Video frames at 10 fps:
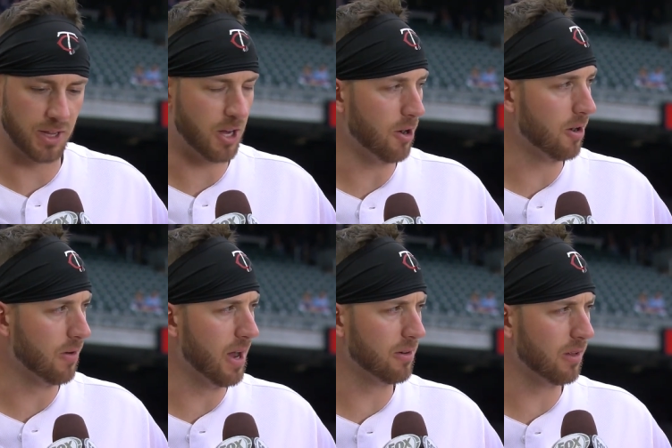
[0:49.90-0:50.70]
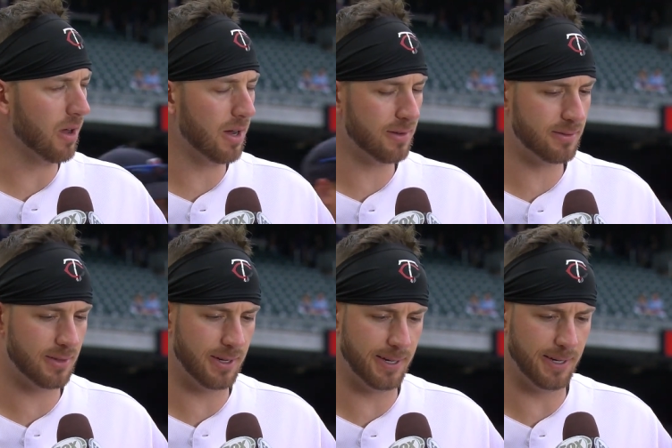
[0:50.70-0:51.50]
moving the cutter around a lot.
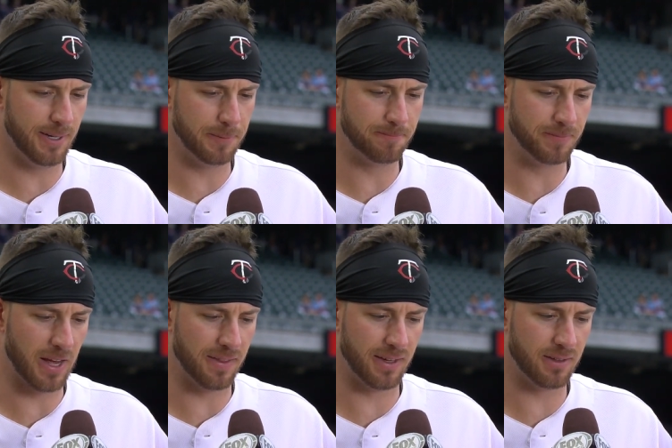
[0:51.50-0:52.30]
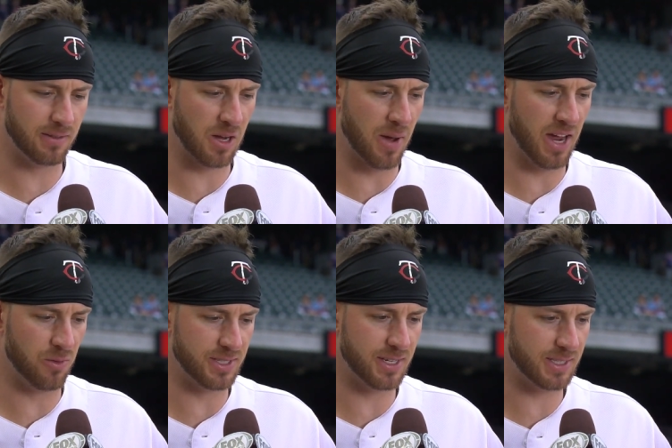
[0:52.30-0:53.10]
Um, I think
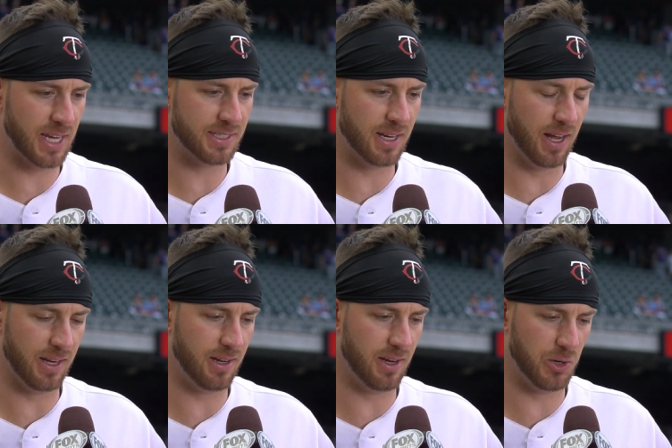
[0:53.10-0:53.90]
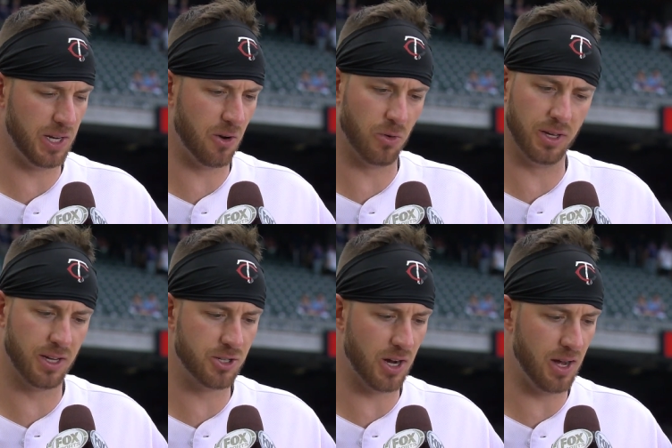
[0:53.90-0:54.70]
command was his thing today. He, he, did a really
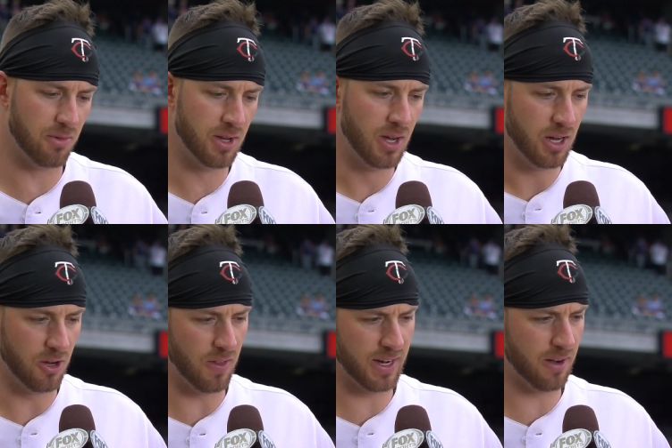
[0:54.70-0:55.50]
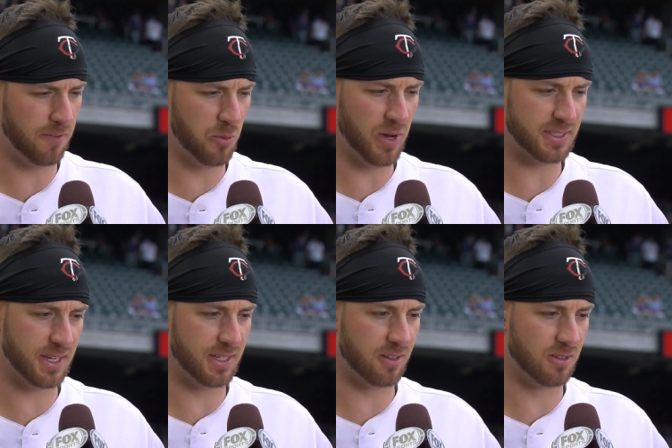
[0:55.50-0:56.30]
good job. You know, they got a few base
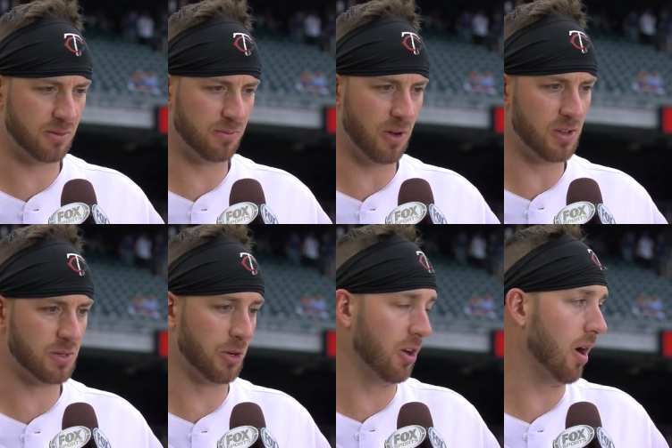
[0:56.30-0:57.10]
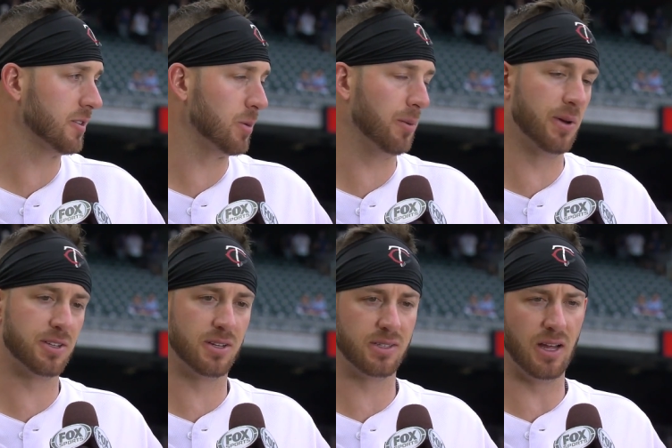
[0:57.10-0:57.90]
hits on some on some good off-speed
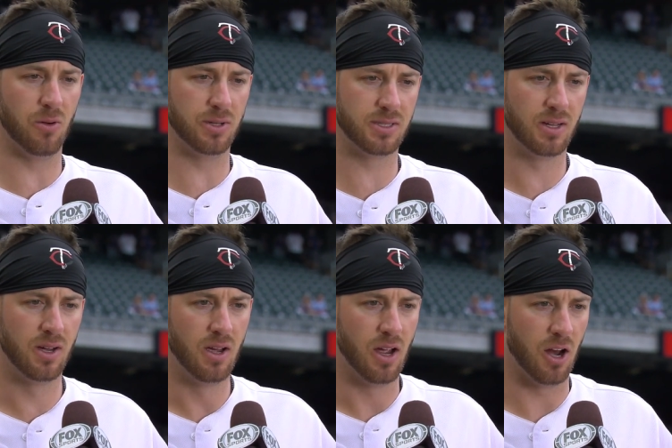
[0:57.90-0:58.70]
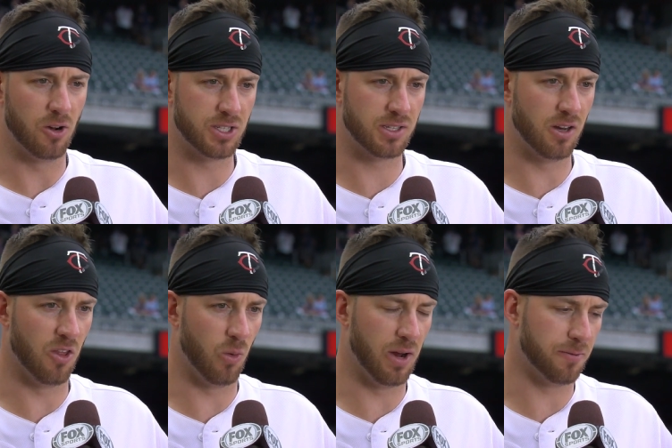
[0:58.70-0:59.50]
pitches, and that was, you know, just
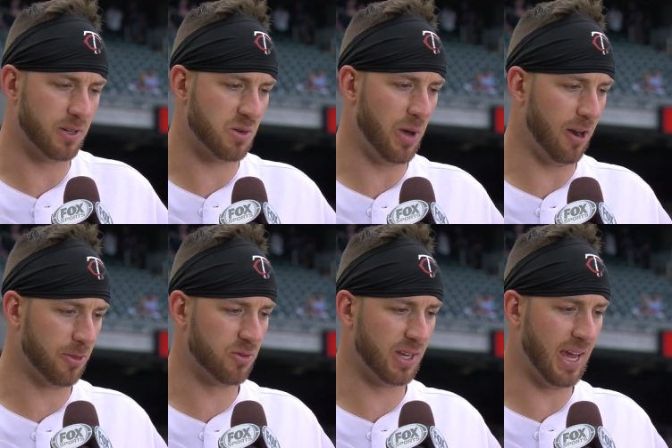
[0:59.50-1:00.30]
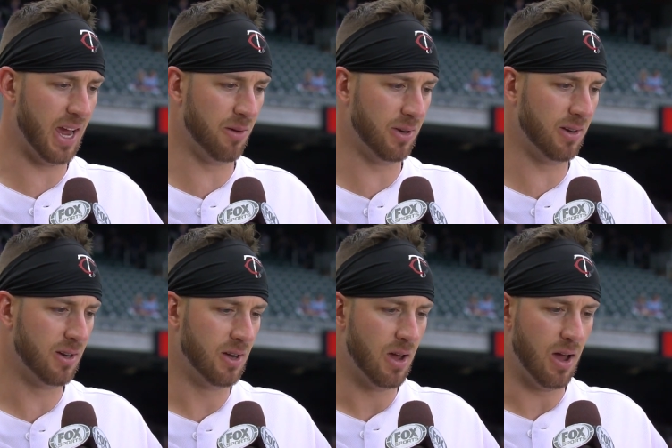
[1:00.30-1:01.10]
another way for us to battle through the game. And
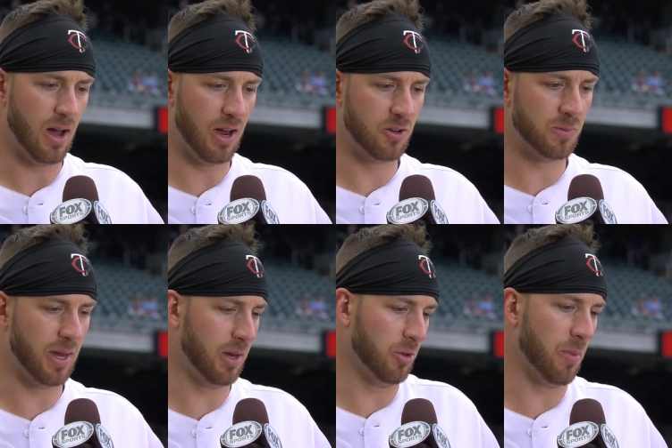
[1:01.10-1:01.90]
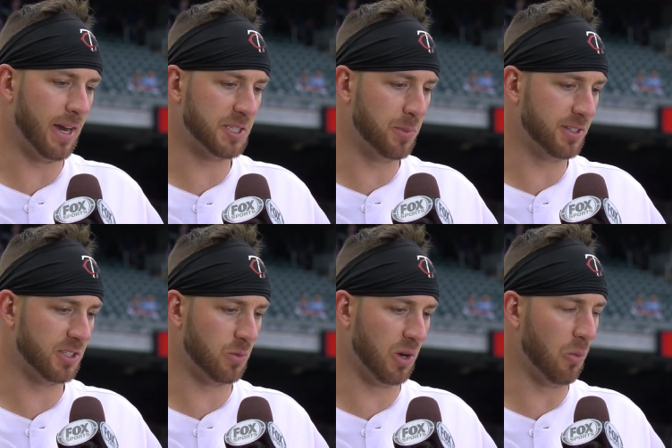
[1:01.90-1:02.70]
uh, he was able to make his
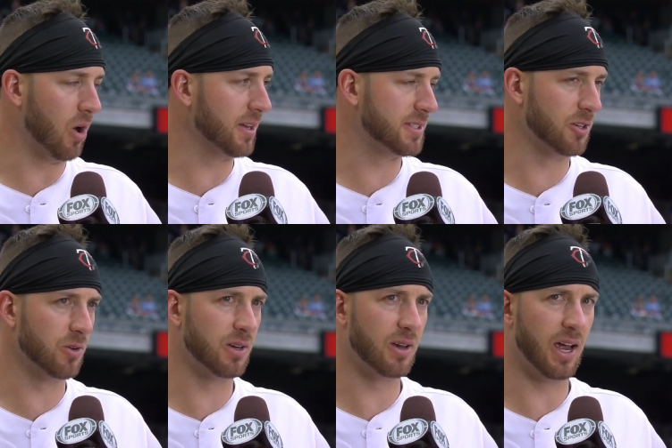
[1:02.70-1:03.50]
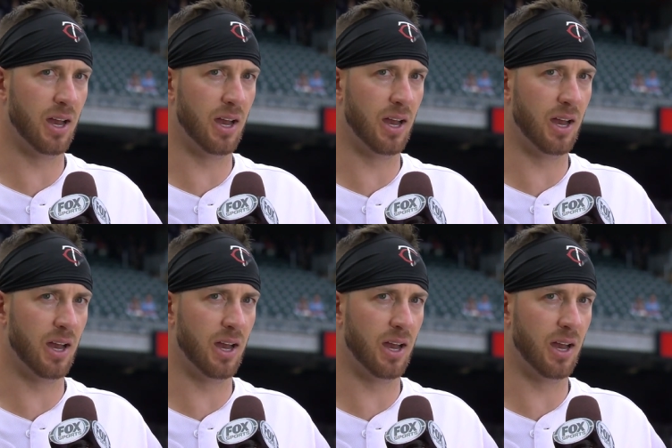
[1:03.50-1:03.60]
pitches when he wanted to, and,